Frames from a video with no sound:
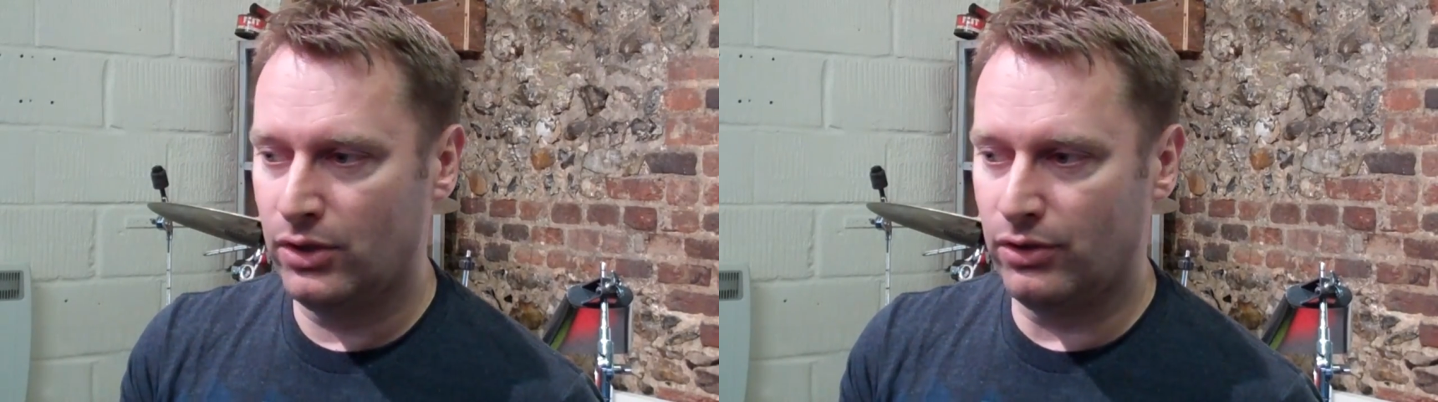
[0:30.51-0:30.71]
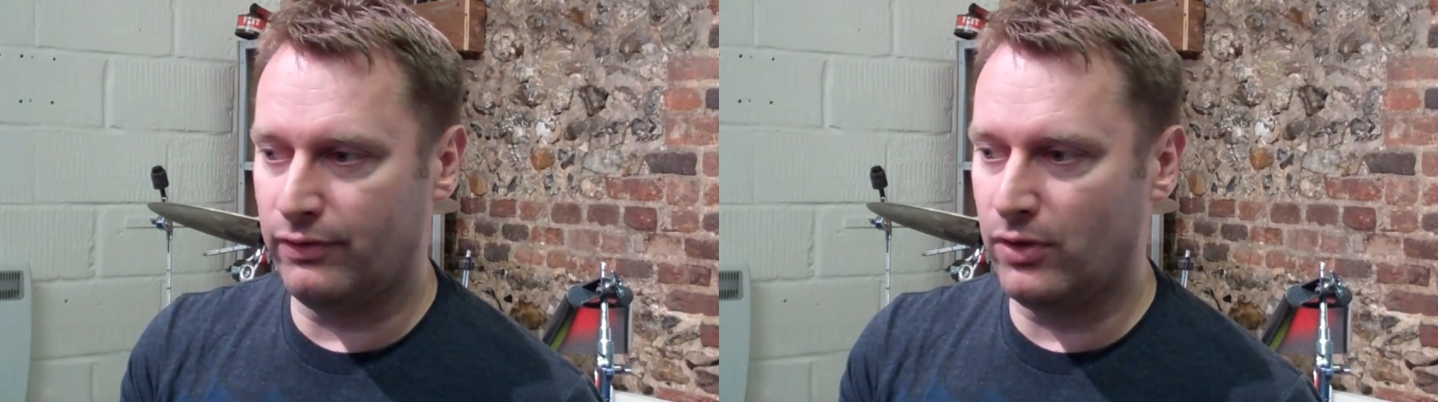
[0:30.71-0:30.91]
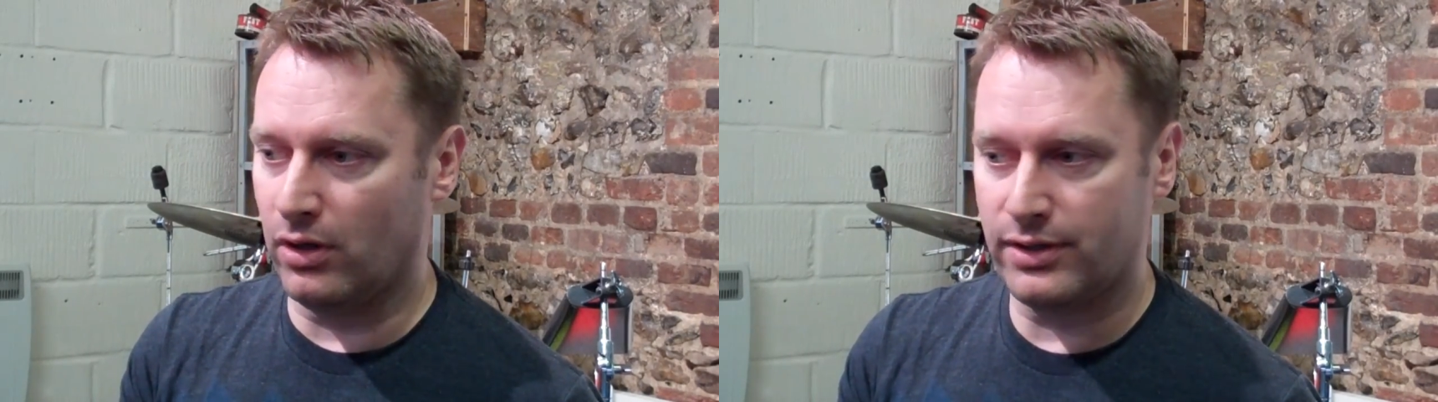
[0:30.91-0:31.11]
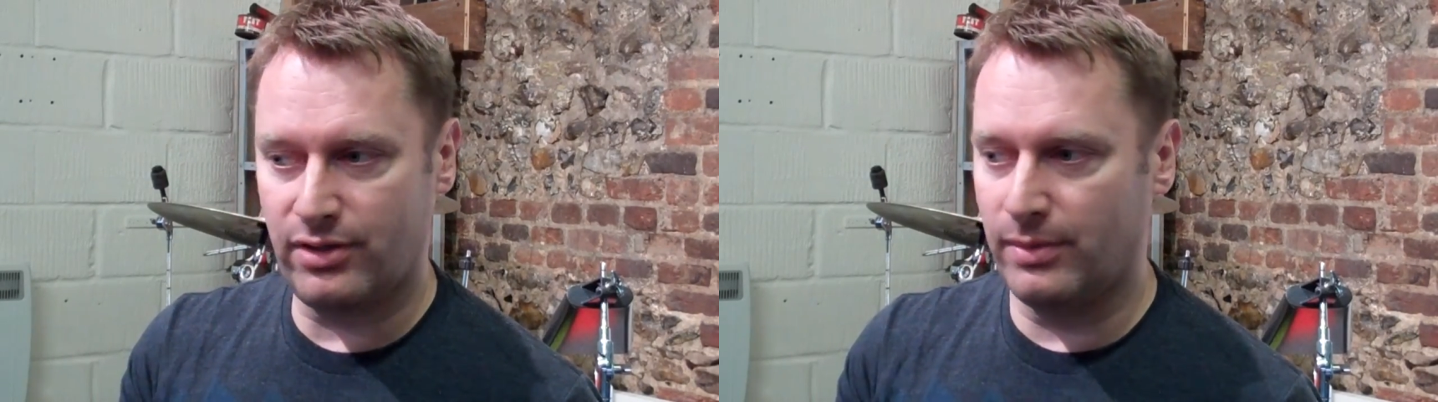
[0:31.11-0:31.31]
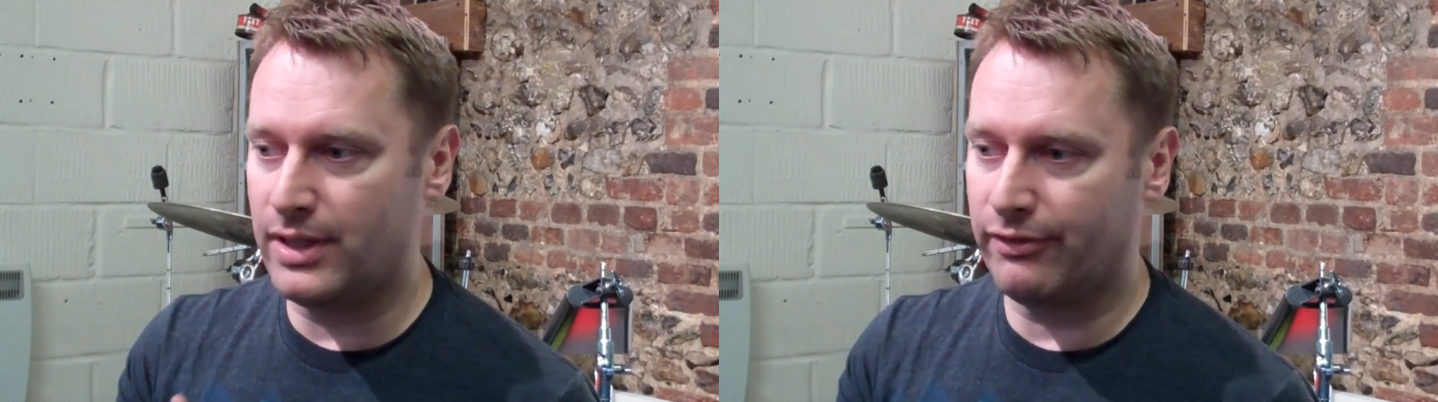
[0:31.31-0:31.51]
you've got
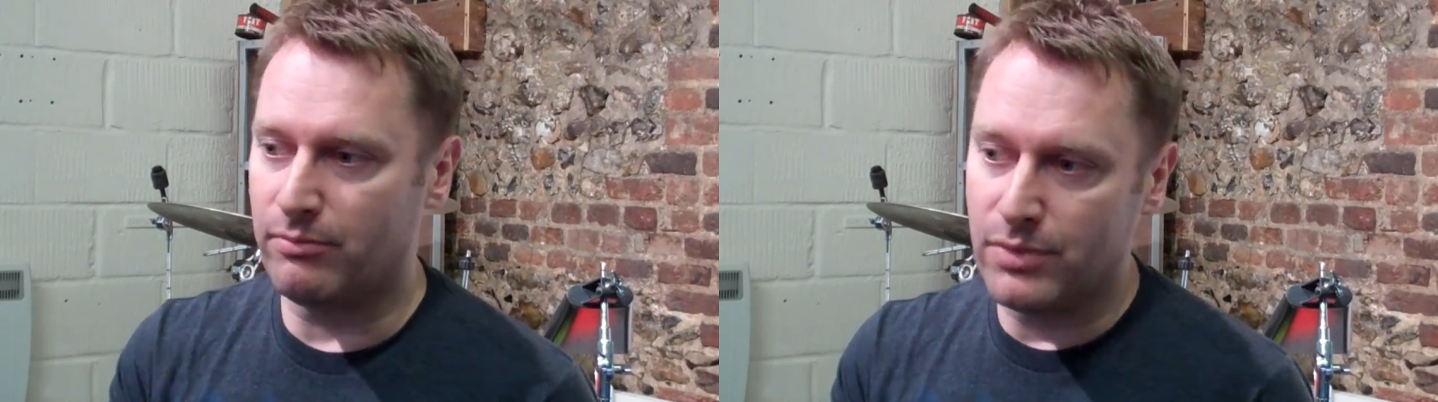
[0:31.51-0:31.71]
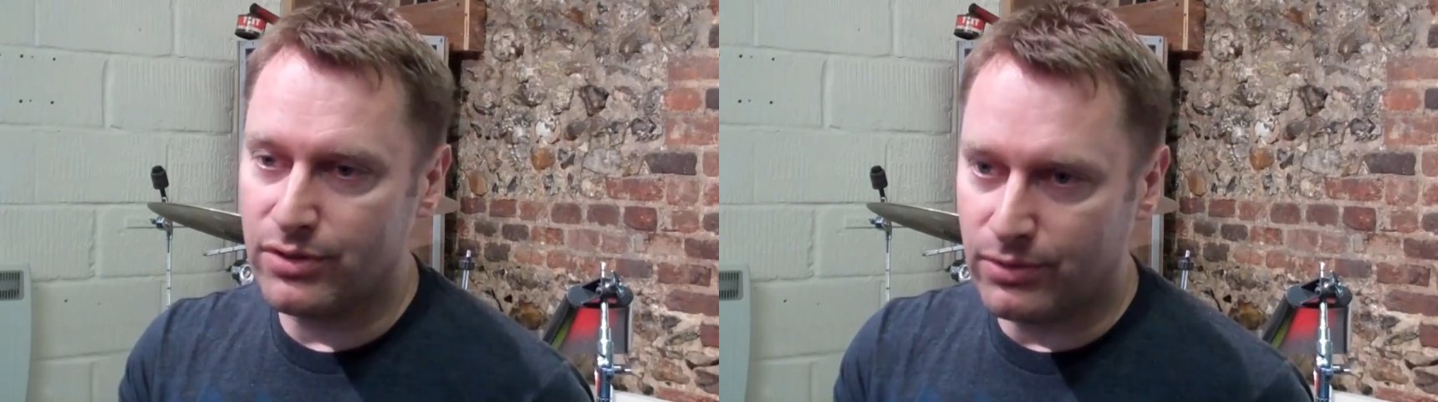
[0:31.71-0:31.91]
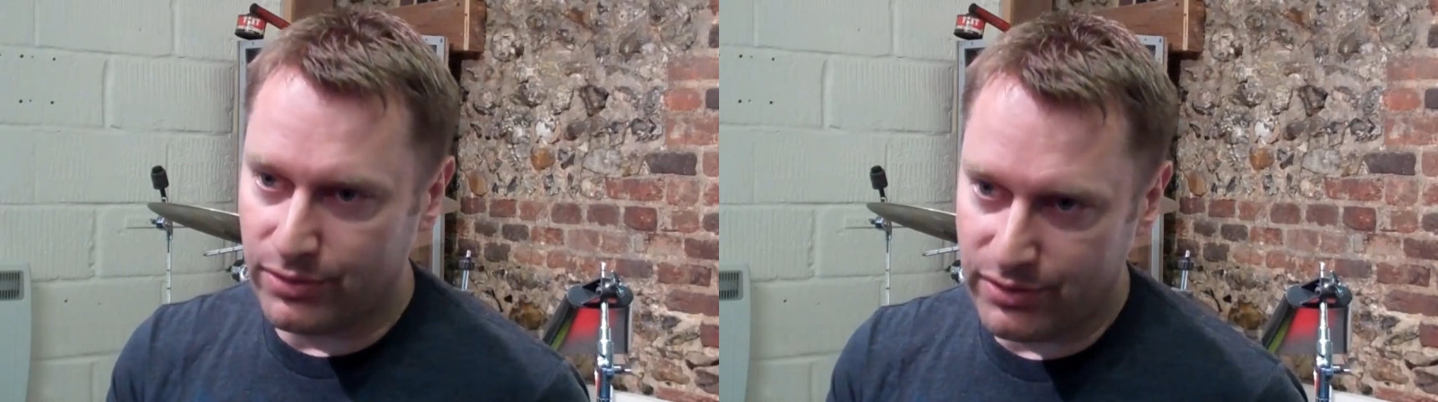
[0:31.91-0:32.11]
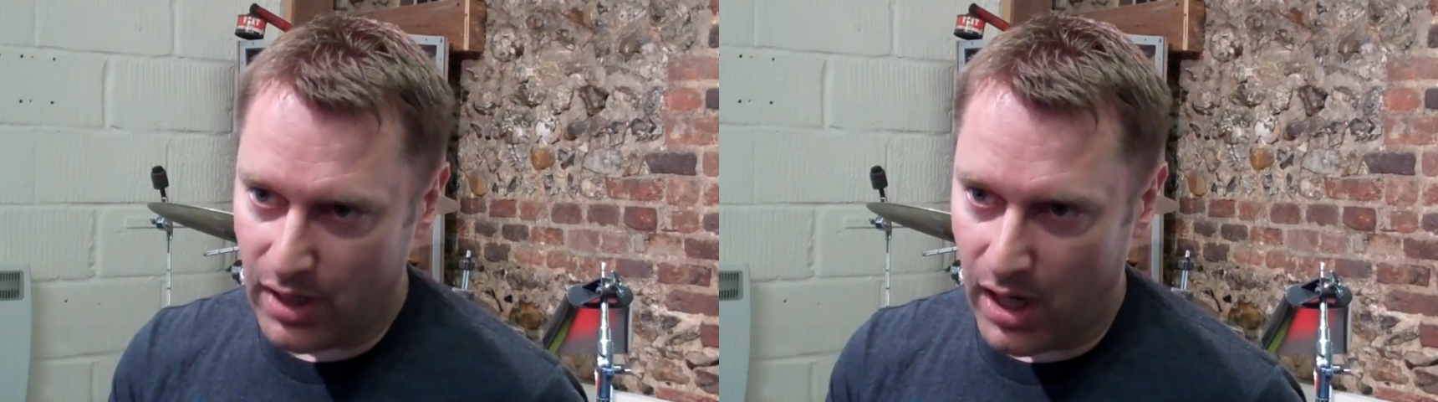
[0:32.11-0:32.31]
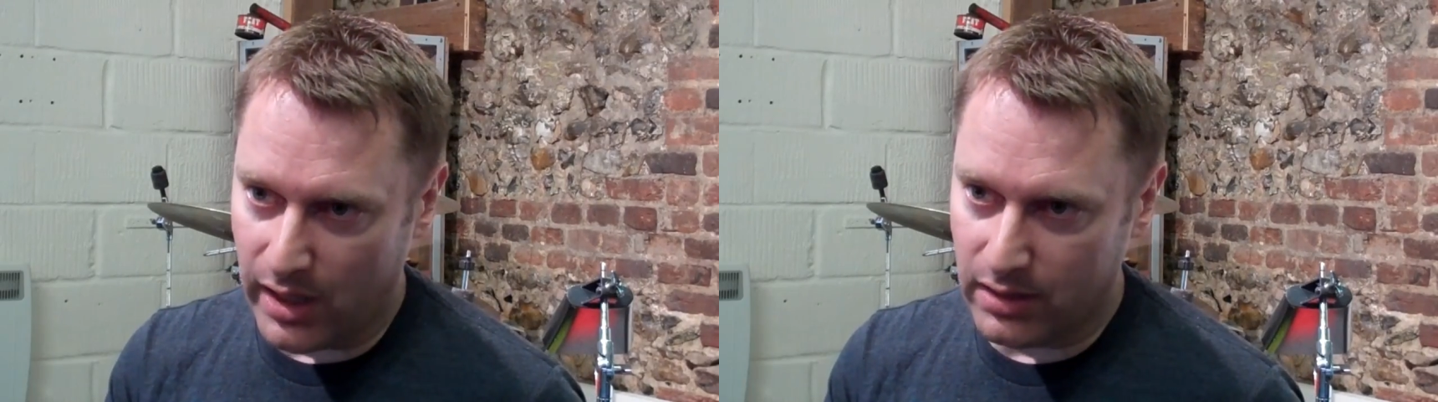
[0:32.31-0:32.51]
so many different musical
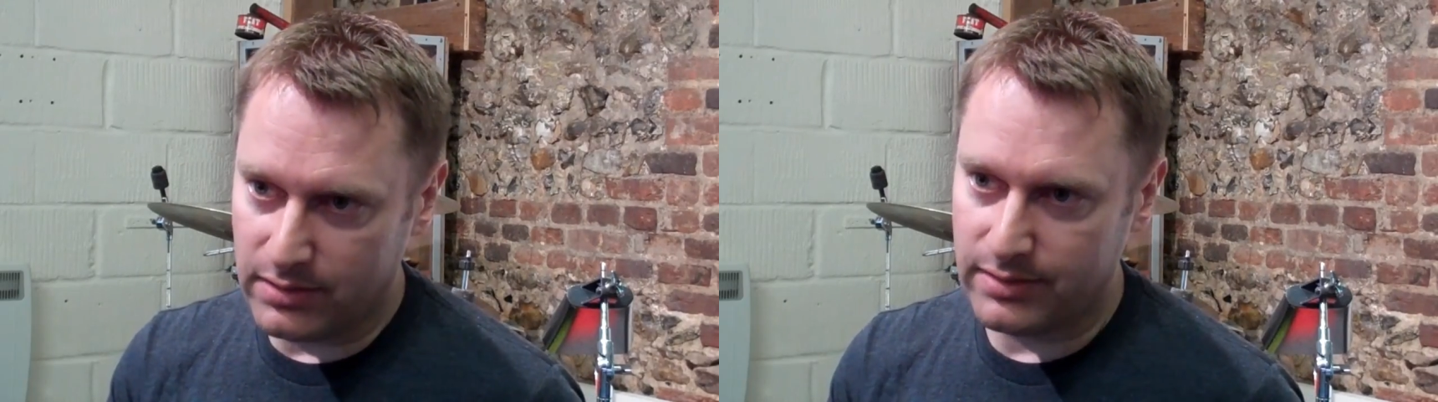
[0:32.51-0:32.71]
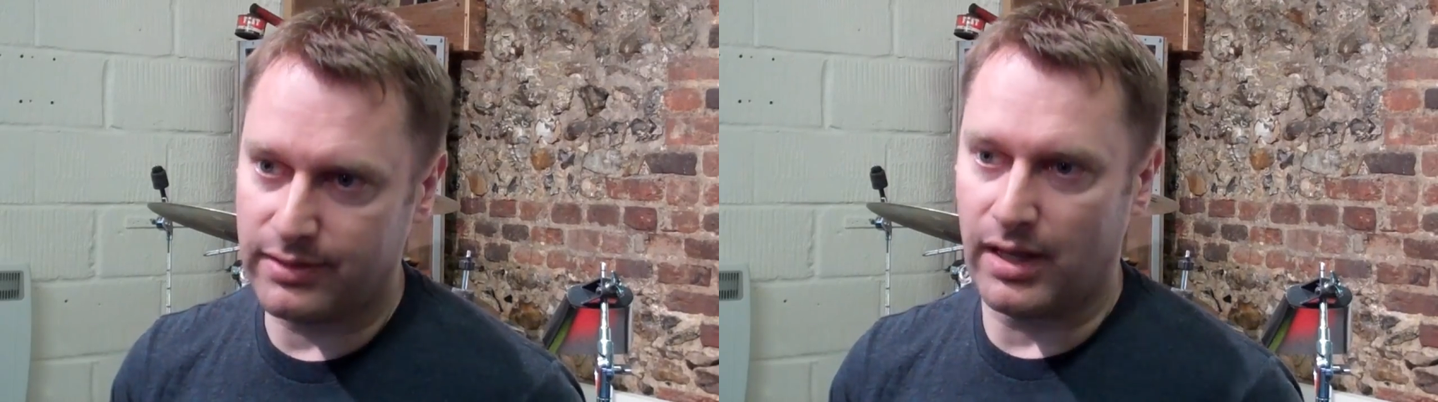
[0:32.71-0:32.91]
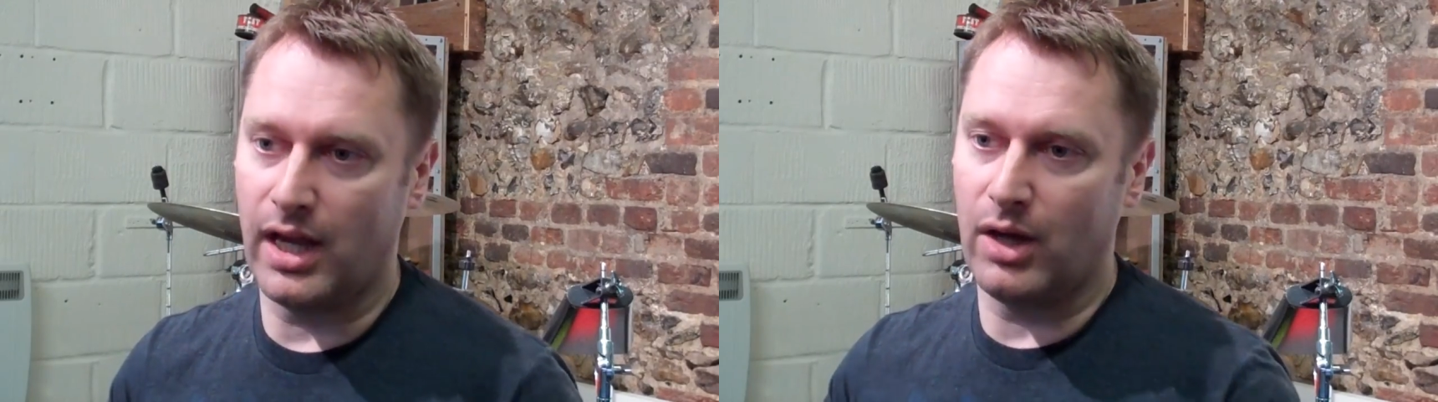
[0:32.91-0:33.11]
styles